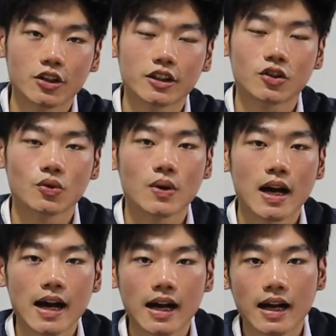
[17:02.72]
order
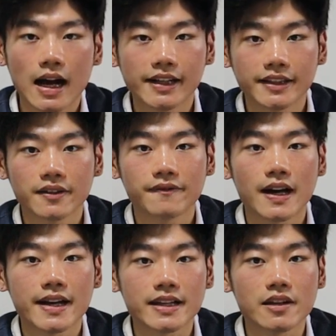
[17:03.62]
to
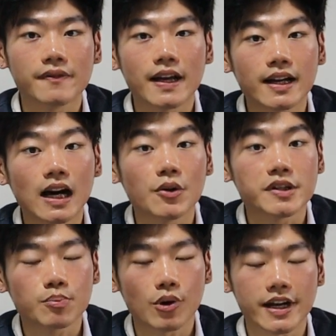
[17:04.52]
identify if a cow
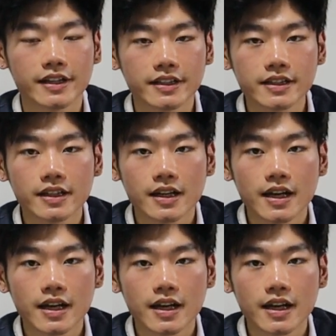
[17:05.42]
is pregnant,